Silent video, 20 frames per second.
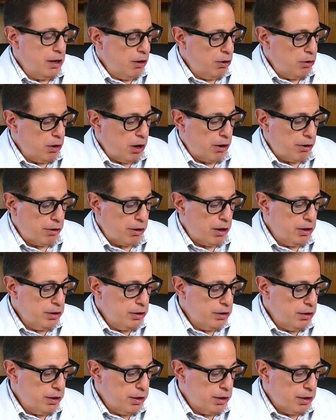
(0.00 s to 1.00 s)
are
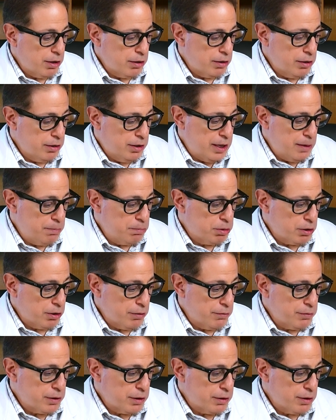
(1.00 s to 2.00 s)
under the deep
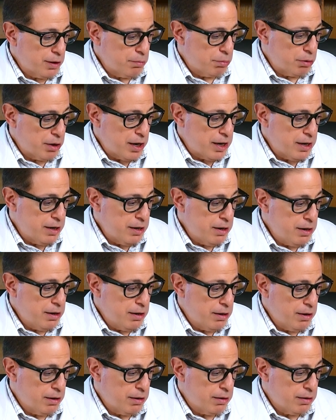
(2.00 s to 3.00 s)
surface of the brain.
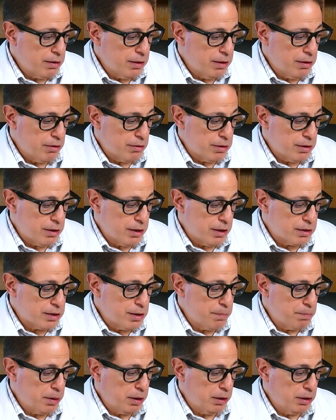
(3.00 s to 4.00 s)
There are the
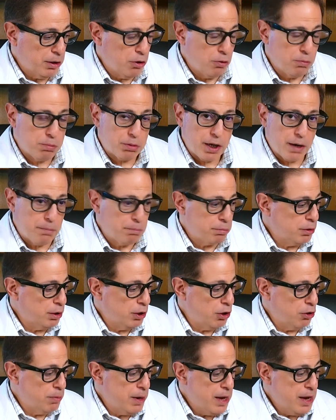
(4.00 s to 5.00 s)
occipital lobe,
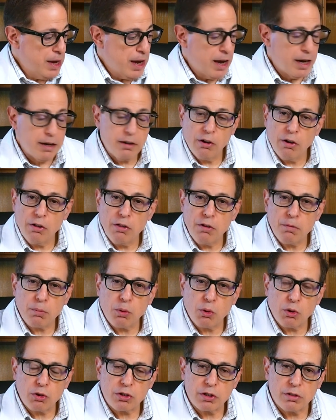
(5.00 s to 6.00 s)
temporal lobe, and other
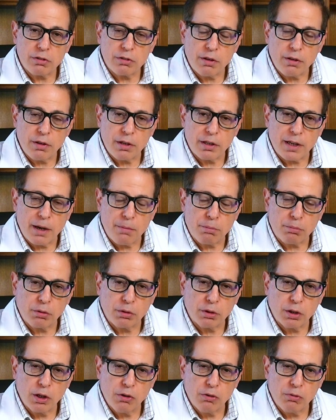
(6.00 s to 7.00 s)
portions of the
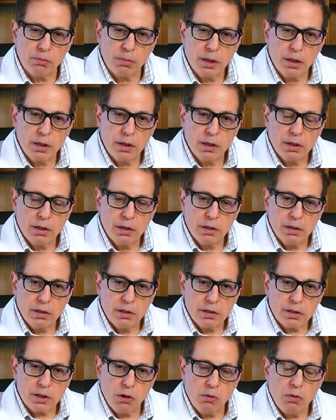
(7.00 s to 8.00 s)
temporal lobe.
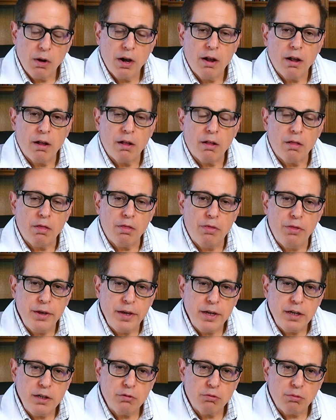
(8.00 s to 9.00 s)
So
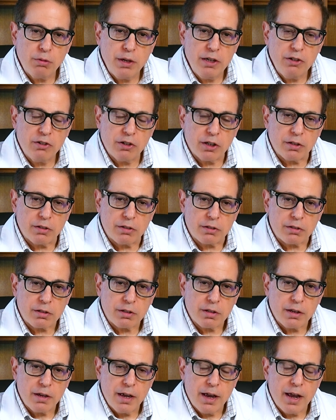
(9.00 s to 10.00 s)
these
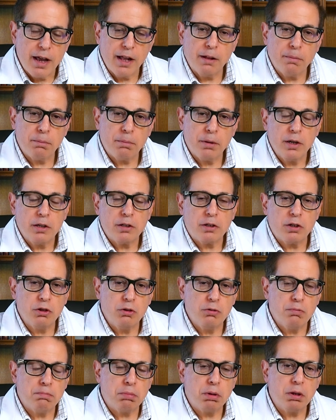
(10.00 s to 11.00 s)
regions help
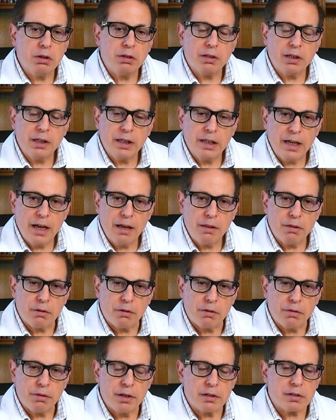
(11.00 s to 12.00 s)
to put
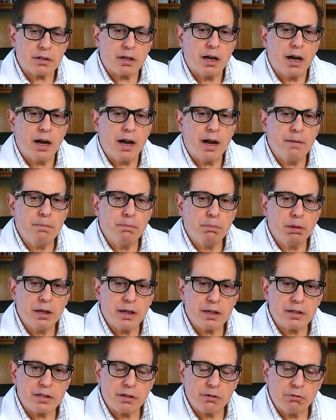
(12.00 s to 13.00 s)
together this
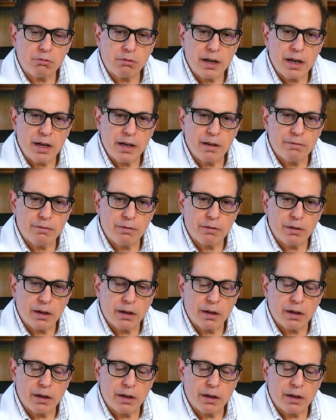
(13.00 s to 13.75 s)
complex array of